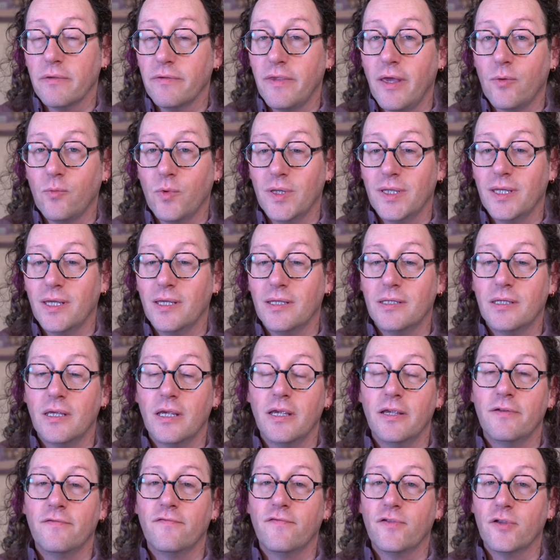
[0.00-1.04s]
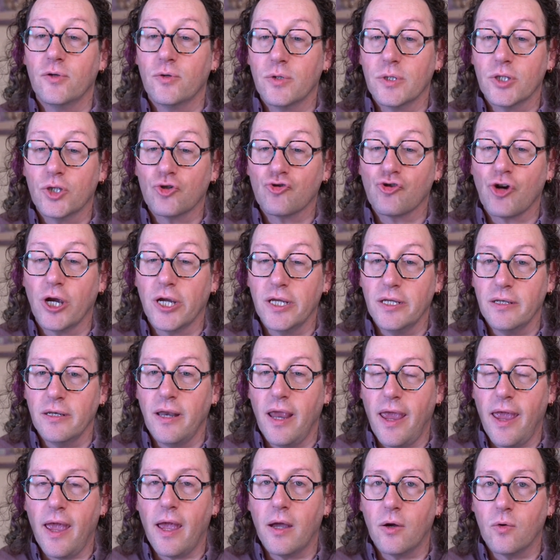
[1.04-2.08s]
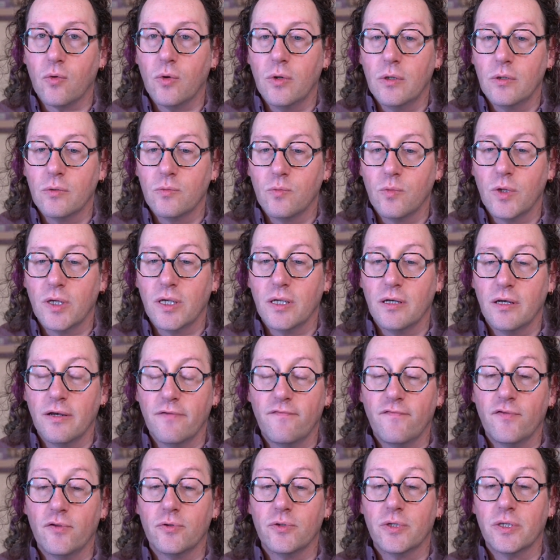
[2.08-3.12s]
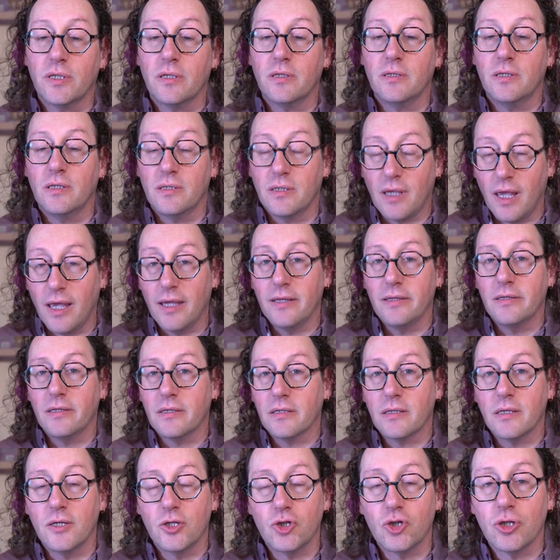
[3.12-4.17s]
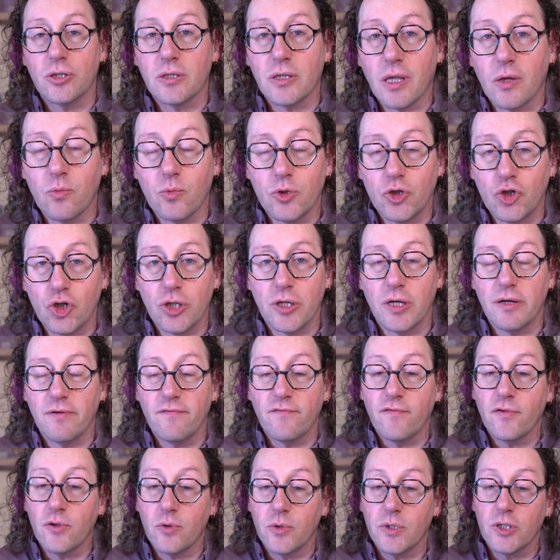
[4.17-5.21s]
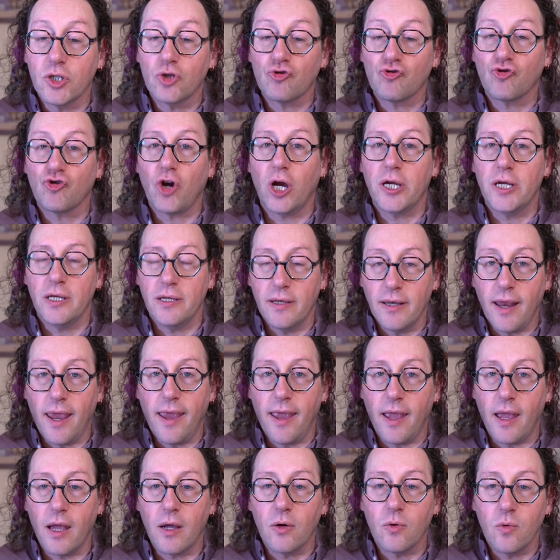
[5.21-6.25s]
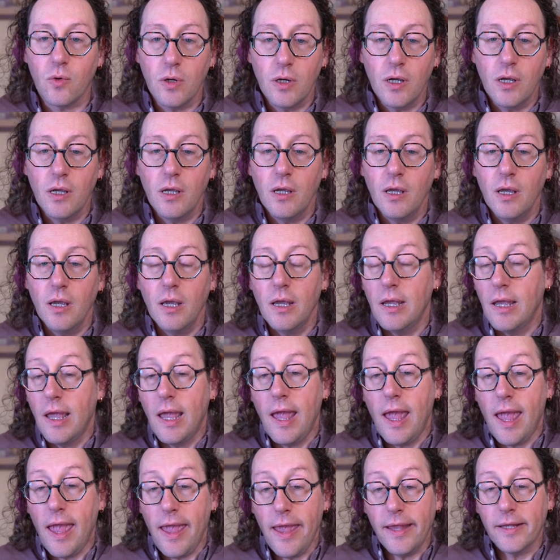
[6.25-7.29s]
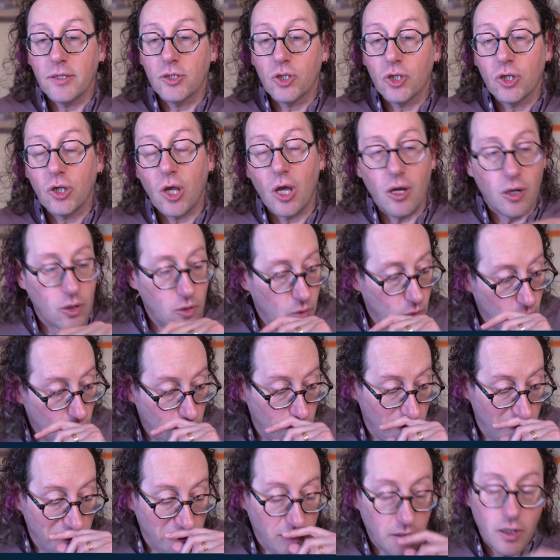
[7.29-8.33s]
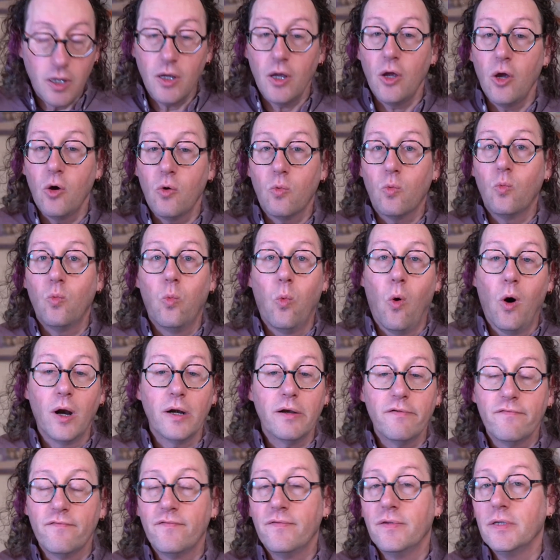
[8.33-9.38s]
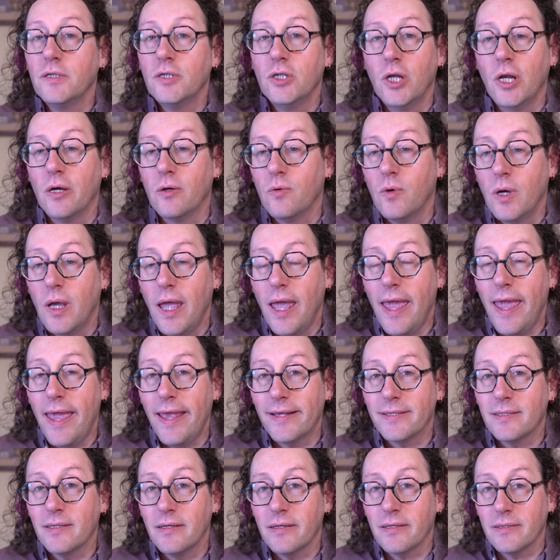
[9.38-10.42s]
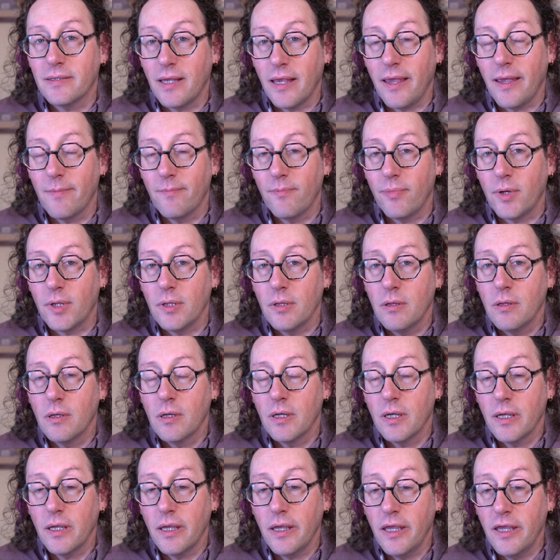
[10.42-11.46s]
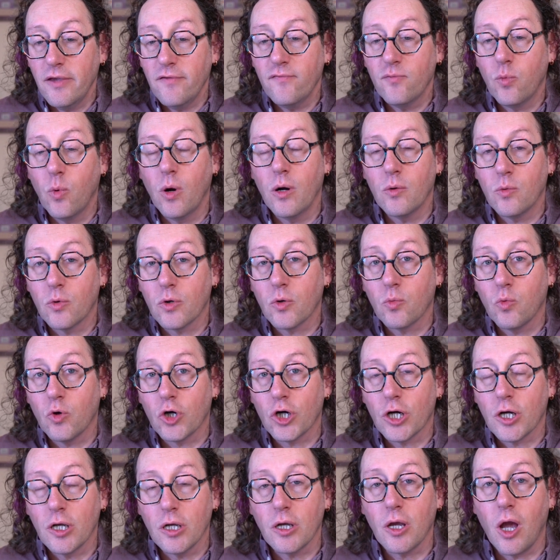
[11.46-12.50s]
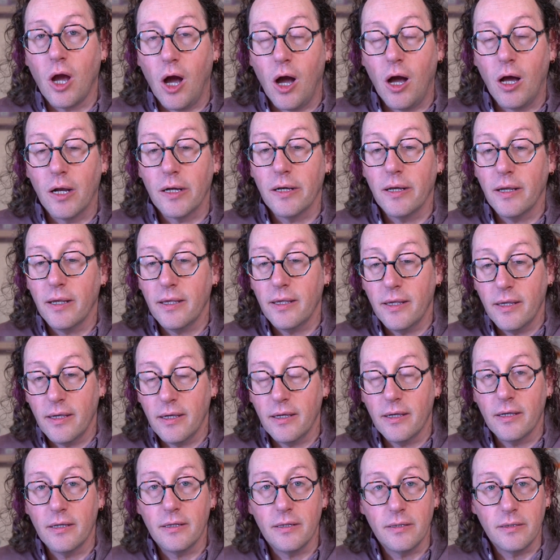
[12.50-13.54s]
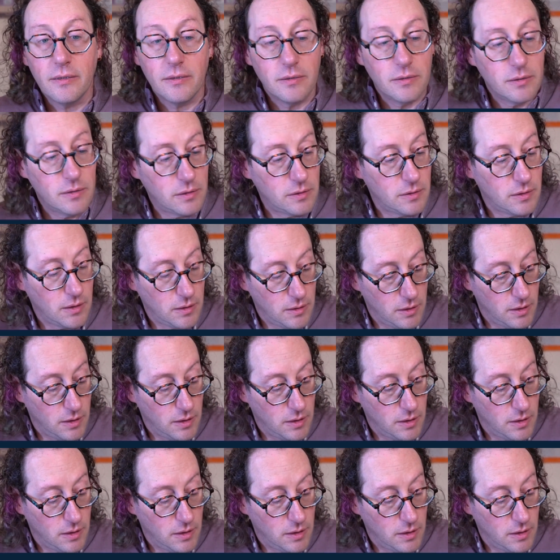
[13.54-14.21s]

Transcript: that we need to influence right now. We can influence the design decisions that we should influence right now. And so as an example, if what we're working on is